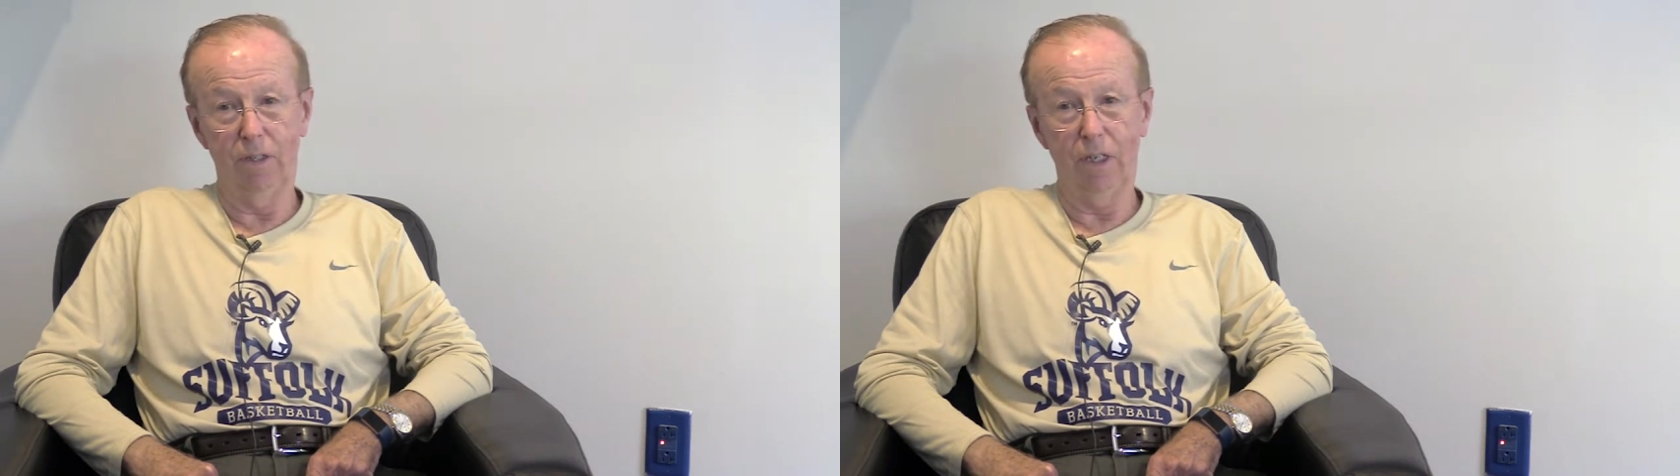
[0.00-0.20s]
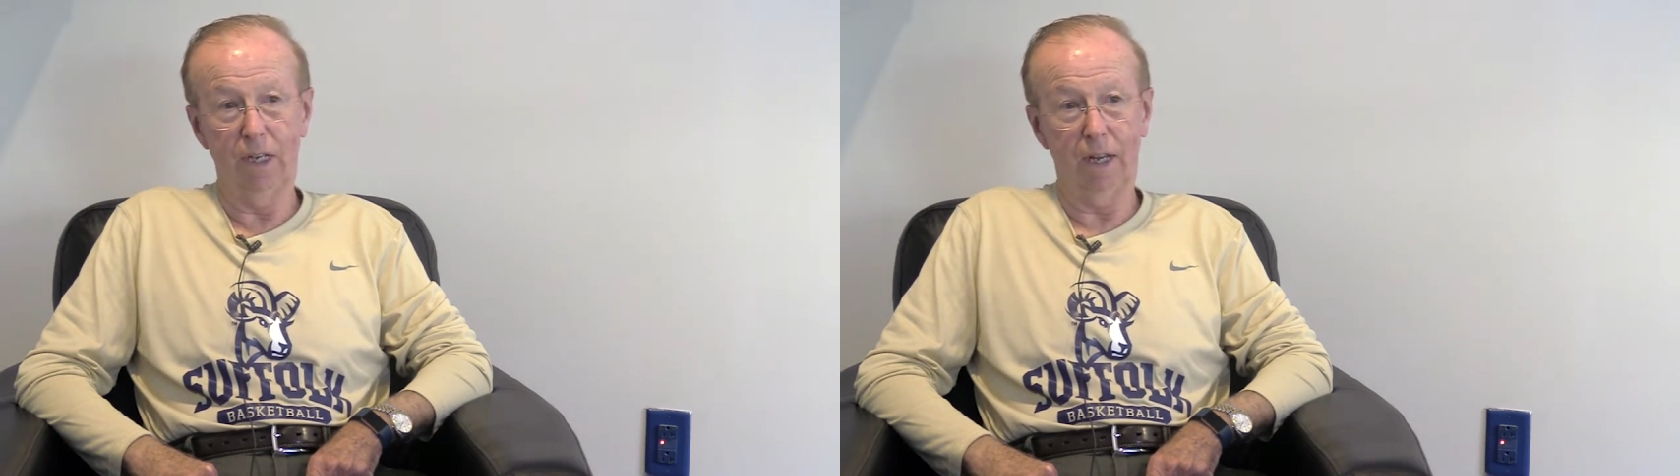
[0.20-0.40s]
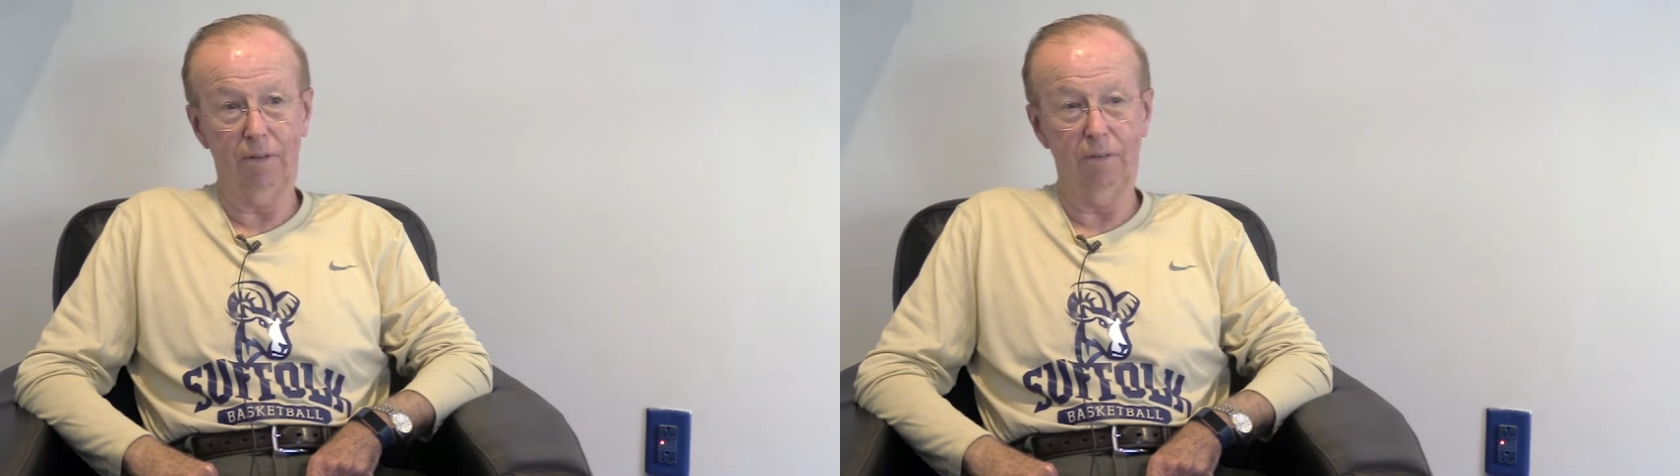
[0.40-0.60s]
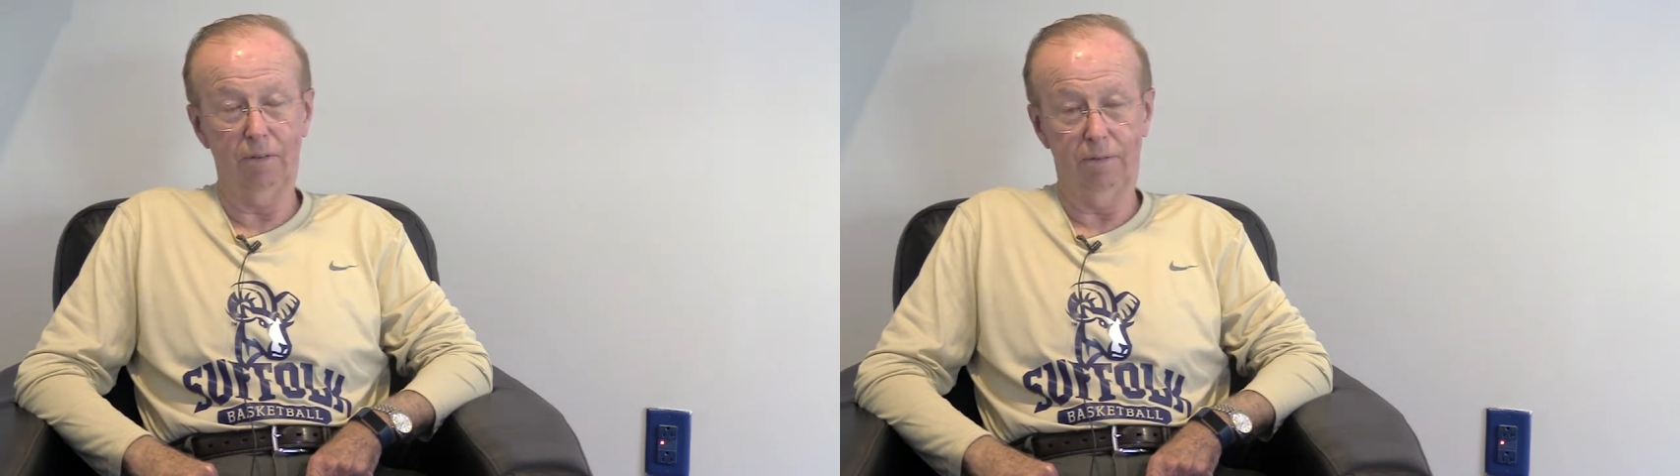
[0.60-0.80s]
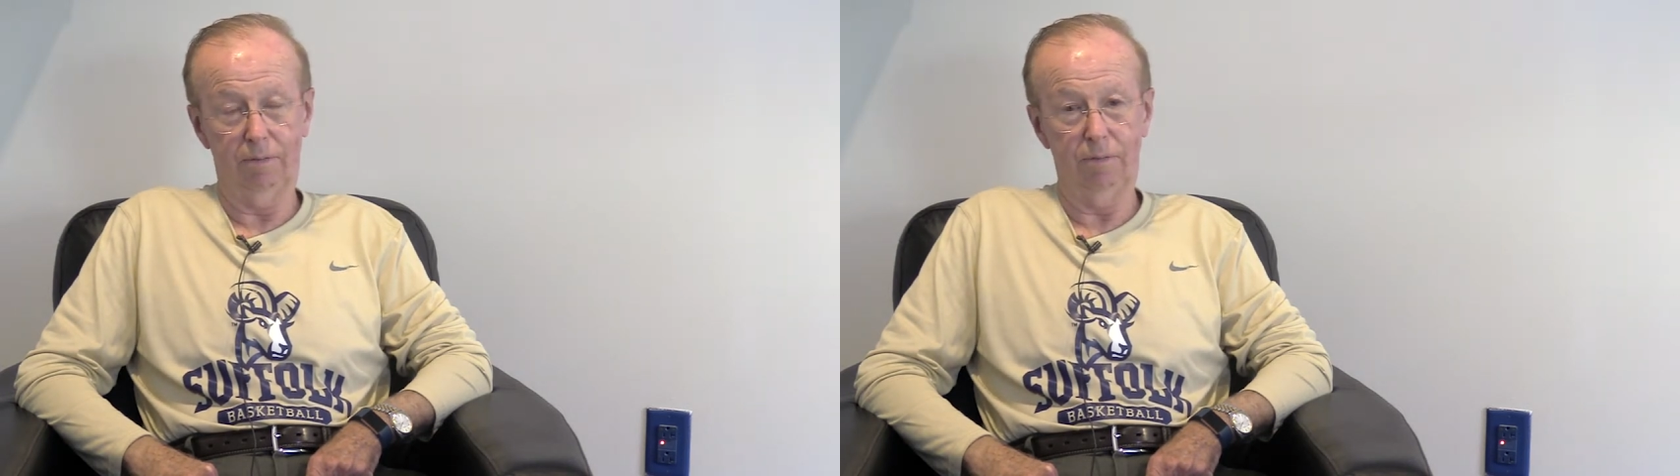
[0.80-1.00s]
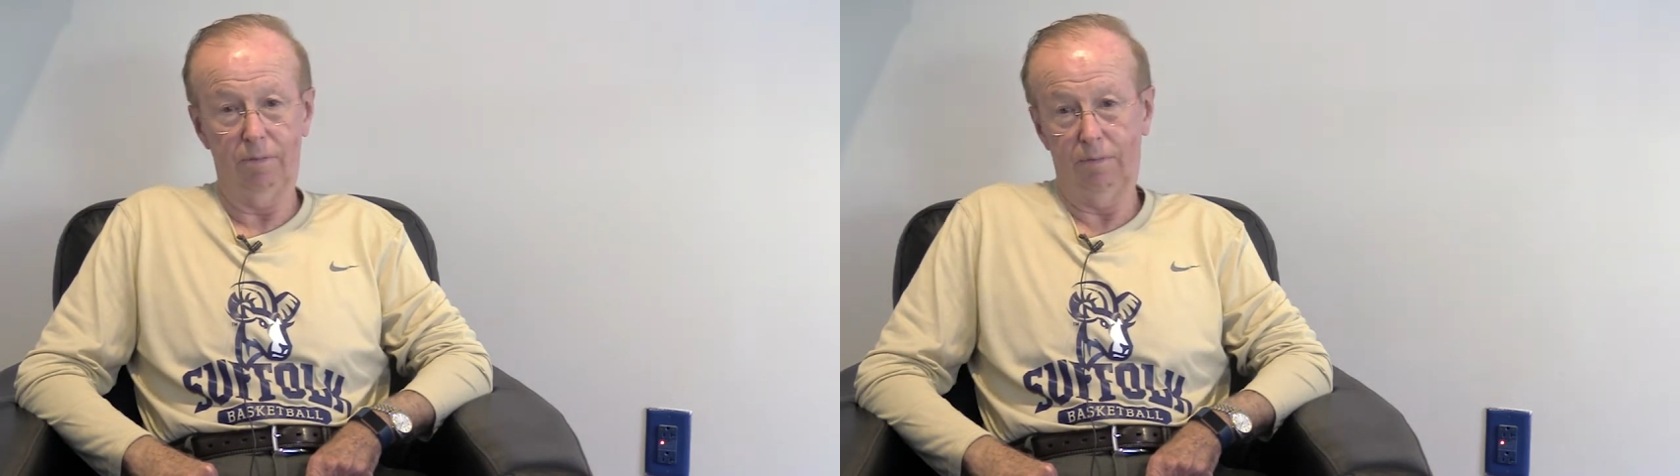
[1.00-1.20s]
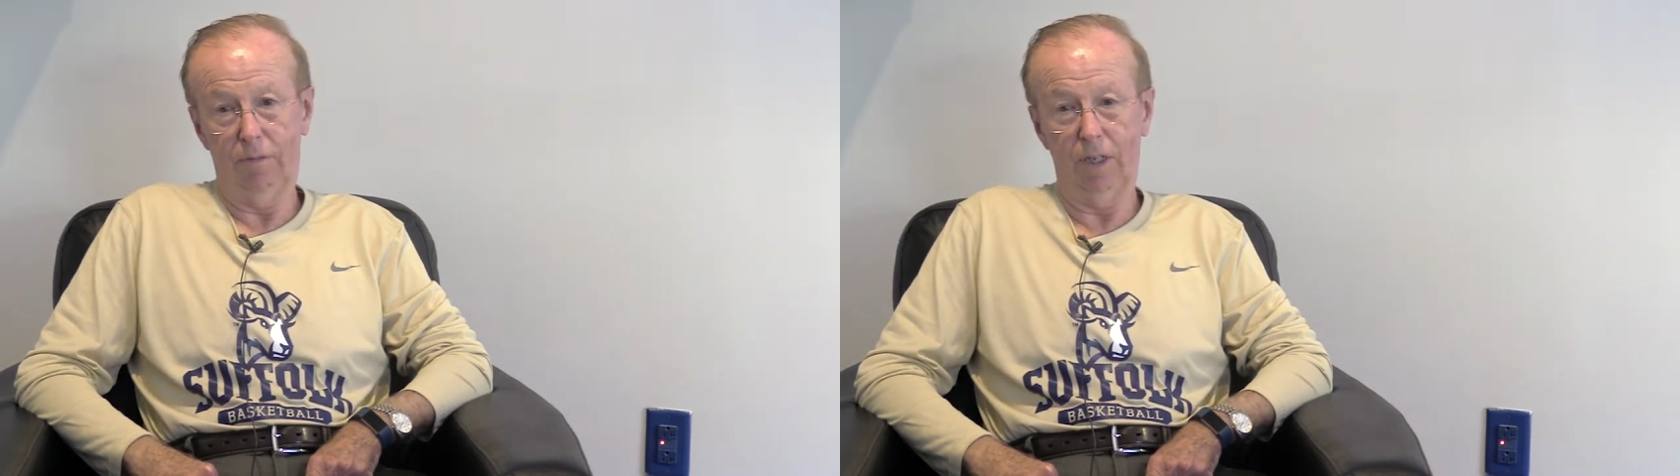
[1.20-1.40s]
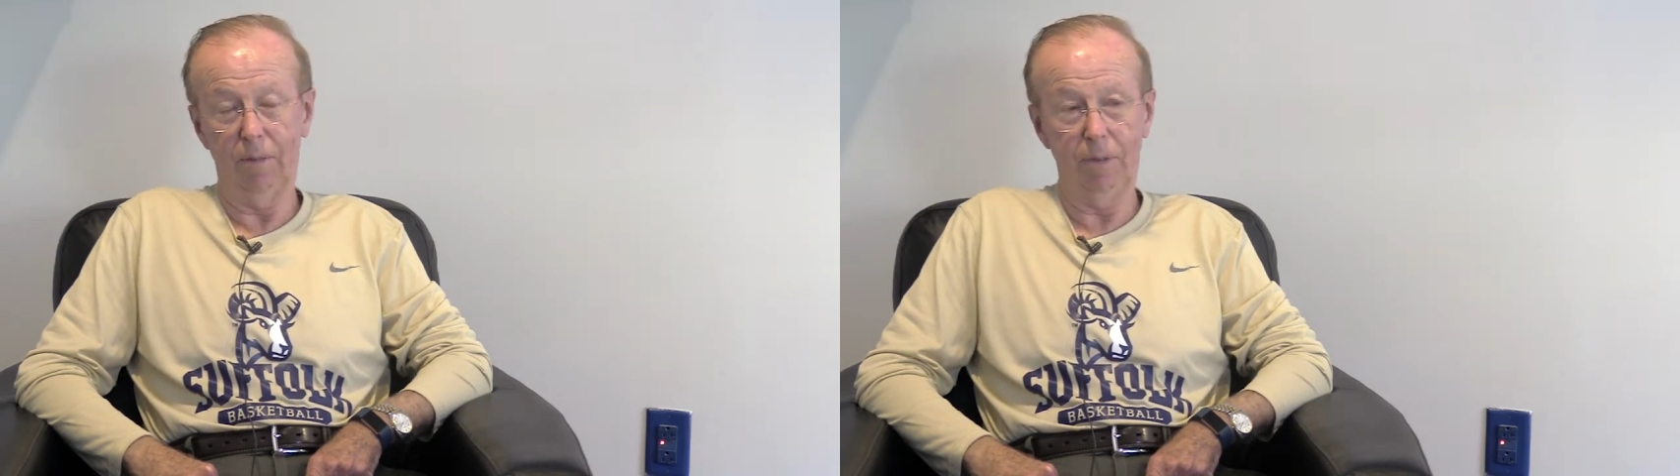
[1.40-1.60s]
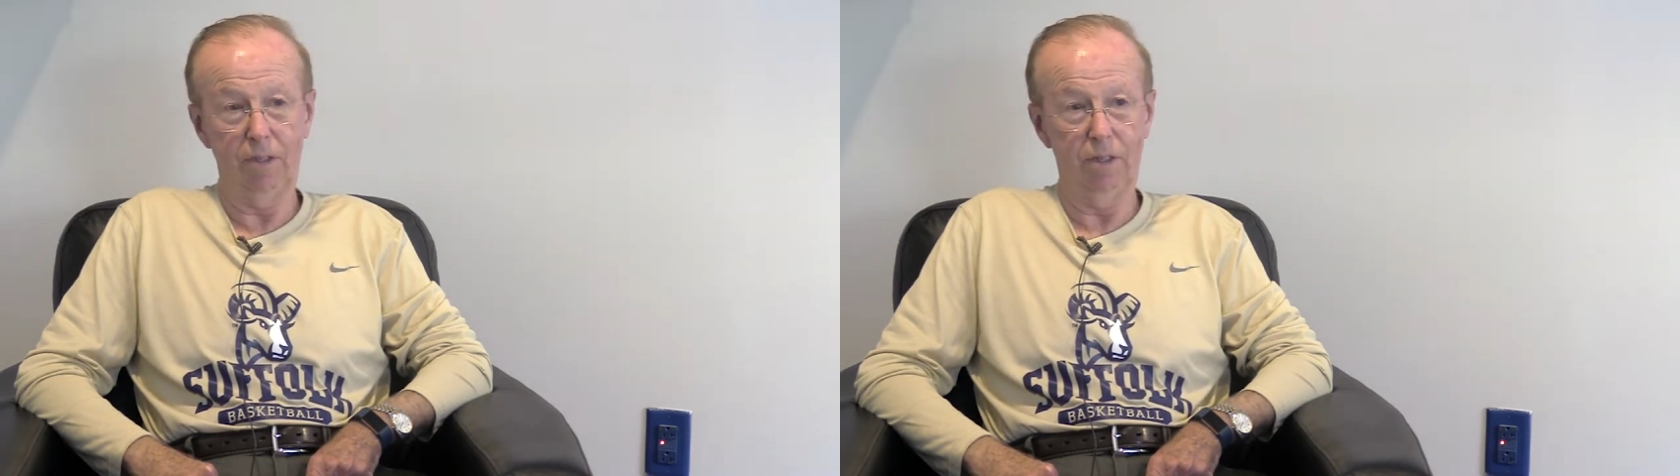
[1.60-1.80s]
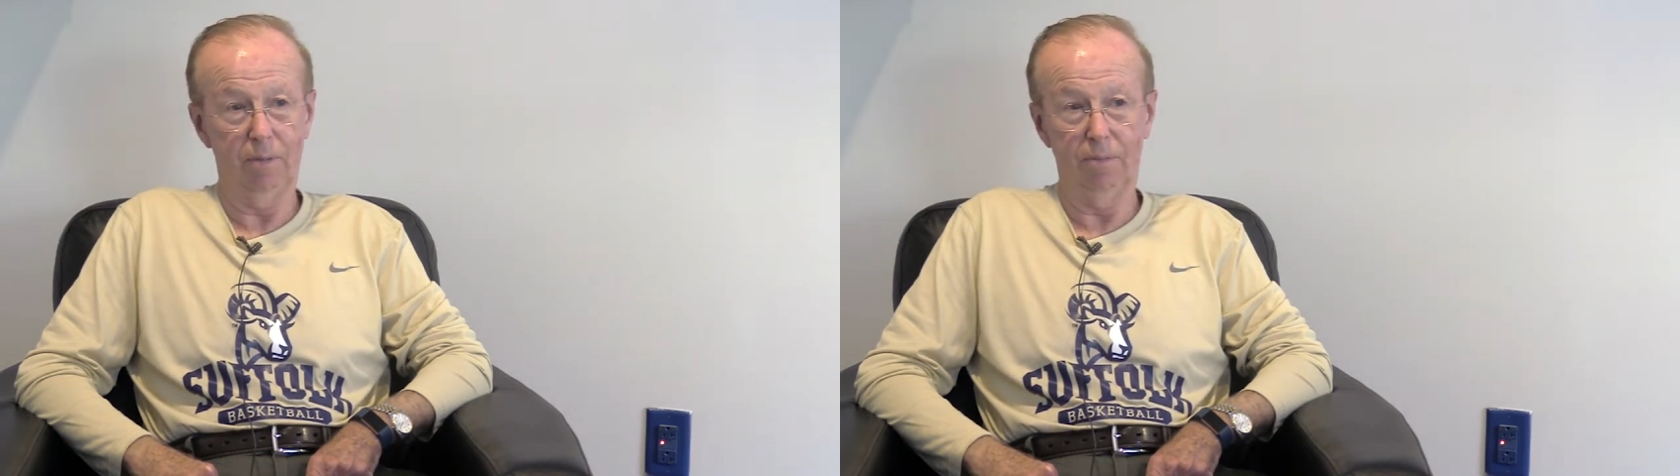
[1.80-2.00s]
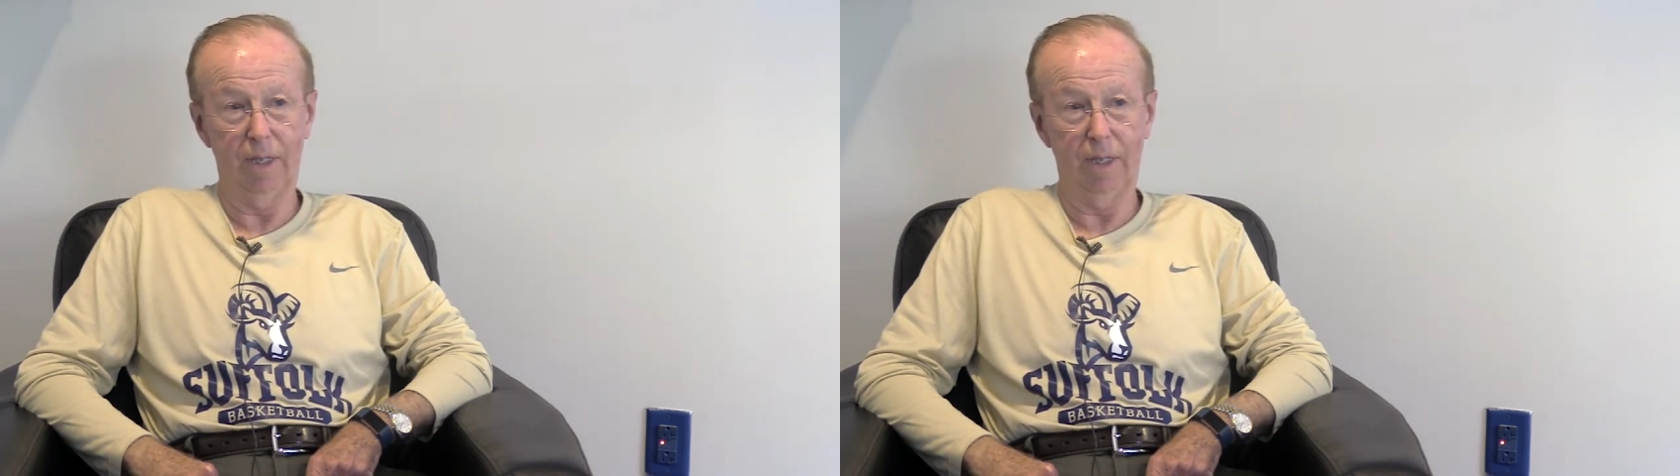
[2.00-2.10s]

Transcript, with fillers: GNAC championship